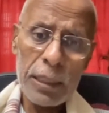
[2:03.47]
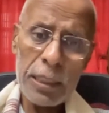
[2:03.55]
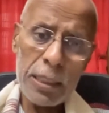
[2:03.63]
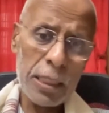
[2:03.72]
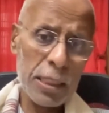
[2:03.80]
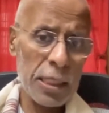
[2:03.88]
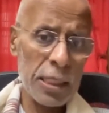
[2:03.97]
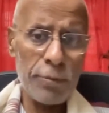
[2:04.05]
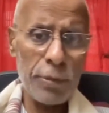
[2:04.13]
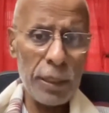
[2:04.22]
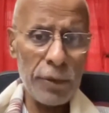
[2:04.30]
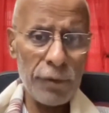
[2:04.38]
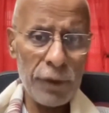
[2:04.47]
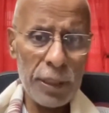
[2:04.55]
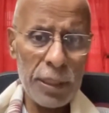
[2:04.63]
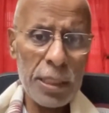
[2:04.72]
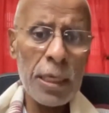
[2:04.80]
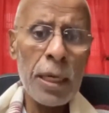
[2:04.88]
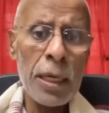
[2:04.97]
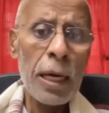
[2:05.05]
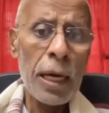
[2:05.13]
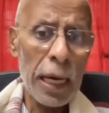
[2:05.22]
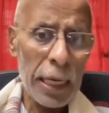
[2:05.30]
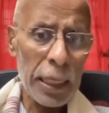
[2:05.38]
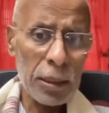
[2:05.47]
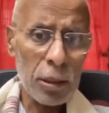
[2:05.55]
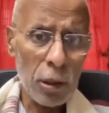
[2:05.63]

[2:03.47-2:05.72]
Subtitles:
risks and benefits and